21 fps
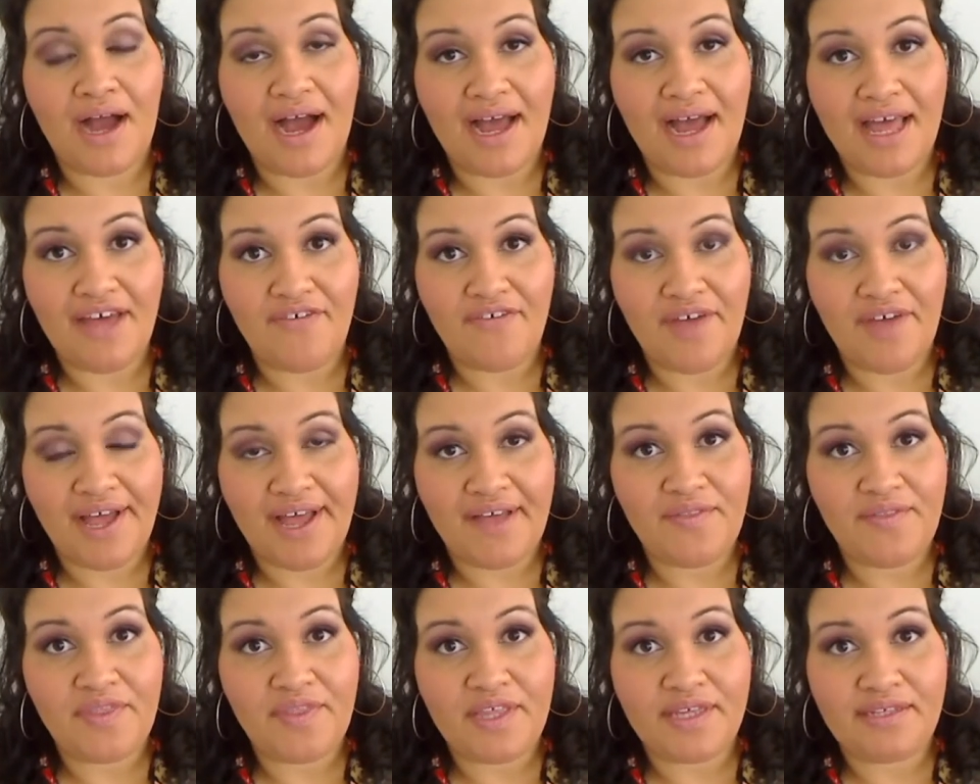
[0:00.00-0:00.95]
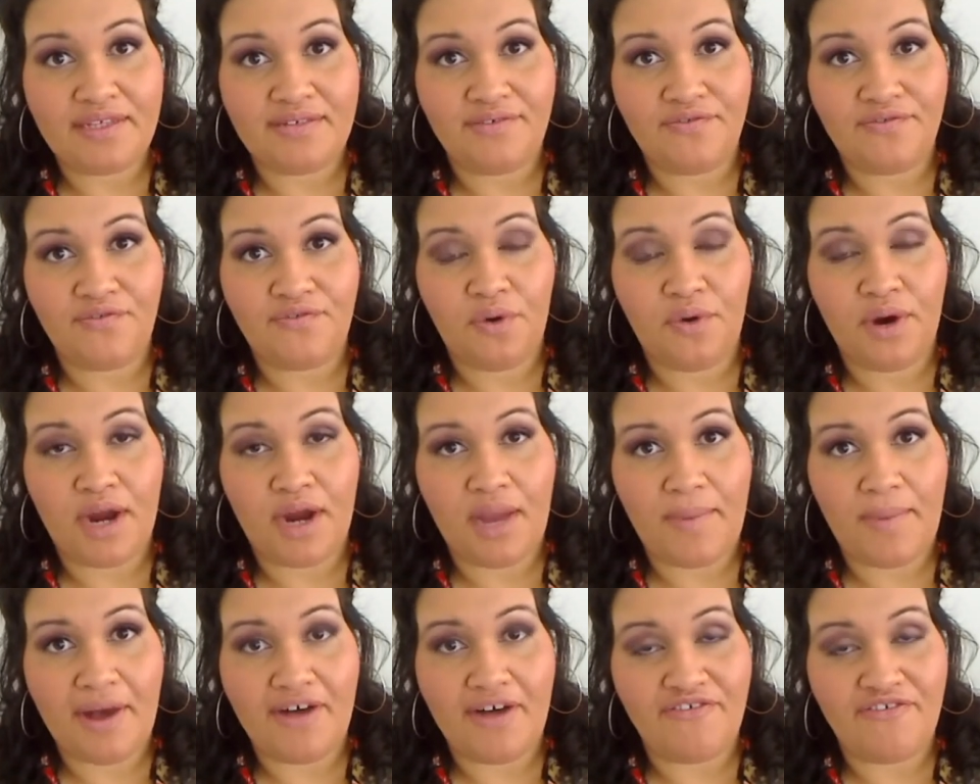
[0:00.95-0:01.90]
I have had this for
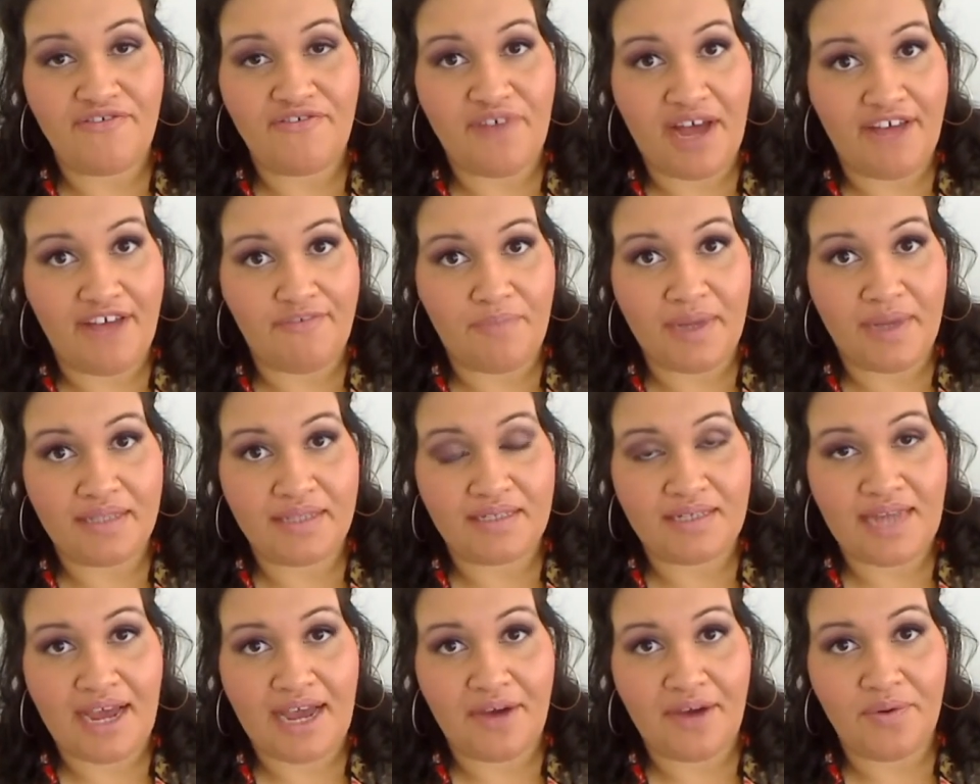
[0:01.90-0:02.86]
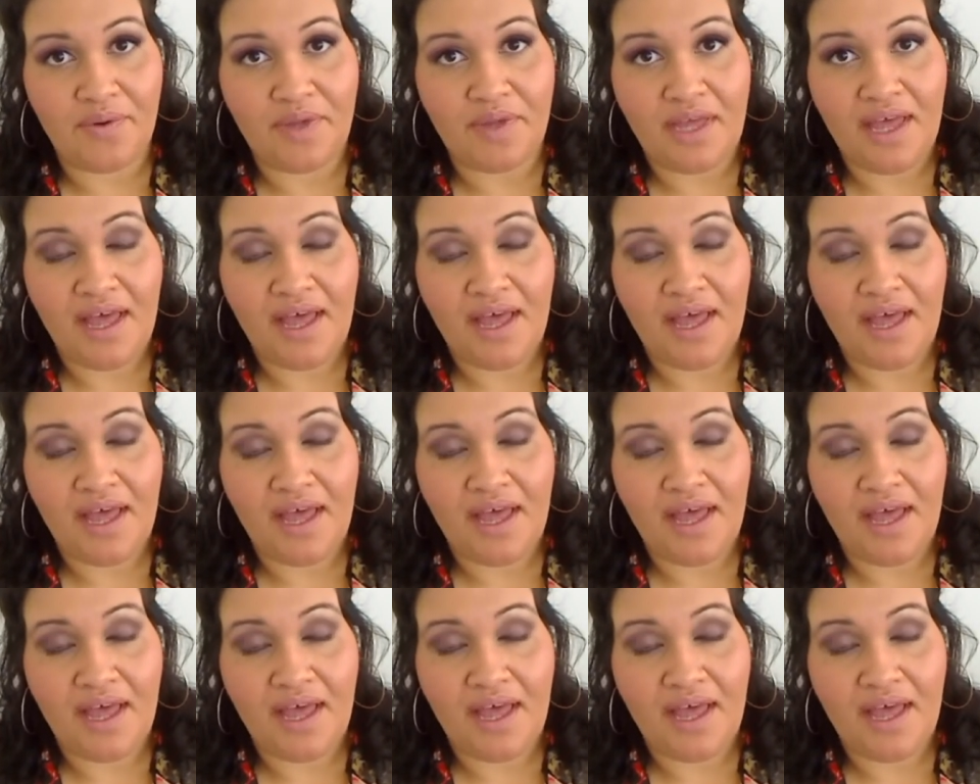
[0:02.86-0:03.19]
about 5 months now,